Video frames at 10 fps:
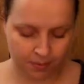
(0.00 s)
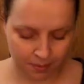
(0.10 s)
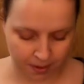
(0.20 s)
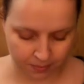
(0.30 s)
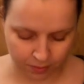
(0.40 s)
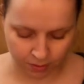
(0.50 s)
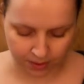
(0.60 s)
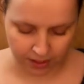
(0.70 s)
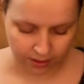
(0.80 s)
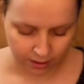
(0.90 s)
mum got
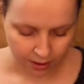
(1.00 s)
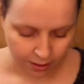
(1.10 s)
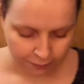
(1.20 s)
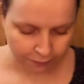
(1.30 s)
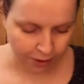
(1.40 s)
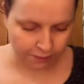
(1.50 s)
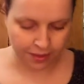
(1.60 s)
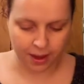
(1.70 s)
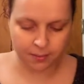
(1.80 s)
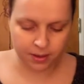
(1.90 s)
me three of
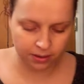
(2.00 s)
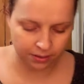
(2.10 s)
them.